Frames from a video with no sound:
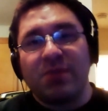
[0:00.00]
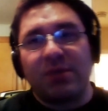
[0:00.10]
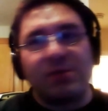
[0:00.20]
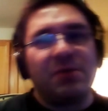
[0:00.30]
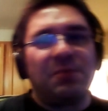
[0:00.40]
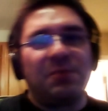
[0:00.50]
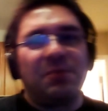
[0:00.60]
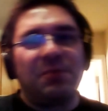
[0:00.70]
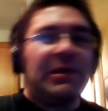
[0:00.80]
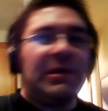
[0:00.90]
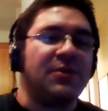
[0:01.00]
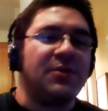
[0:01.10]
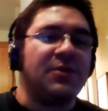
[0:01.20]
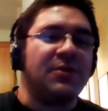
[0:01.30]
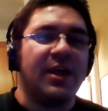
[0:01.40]
I'm going to pre-order
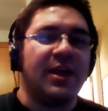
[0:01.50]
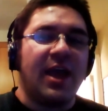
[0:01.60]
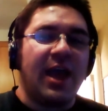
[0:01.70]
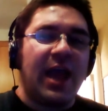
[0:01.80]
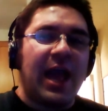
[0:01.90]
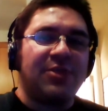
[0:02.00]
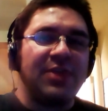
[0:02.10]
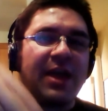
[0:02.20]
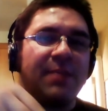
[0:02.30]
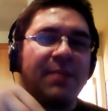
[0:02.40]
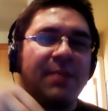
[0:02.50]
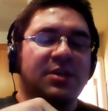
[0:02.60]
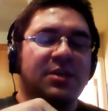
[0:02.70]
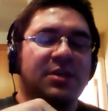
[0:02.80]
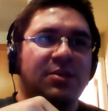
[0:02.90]
it at that
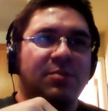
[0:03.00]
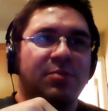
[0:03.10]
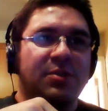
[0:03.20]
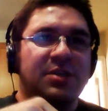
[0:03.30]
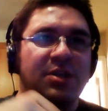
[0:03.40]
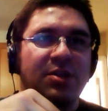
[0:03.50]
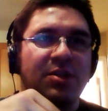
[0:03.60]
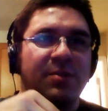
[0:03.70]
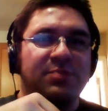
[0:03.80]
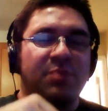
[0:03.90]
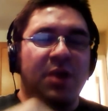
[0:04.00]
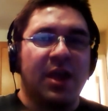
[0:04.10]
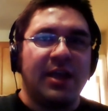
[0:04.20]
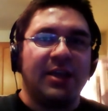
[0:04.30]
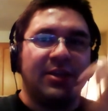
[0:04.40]
particular Best
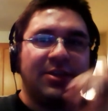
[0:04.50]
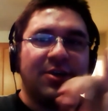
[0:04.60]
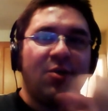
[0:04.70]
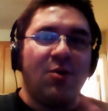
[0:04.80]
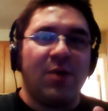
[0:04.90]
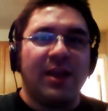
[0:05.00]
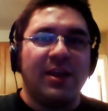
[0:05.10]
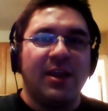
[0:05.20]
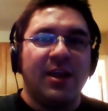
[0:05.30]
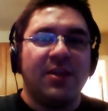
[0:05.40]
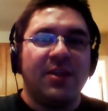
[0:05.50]
Buy and get the coin,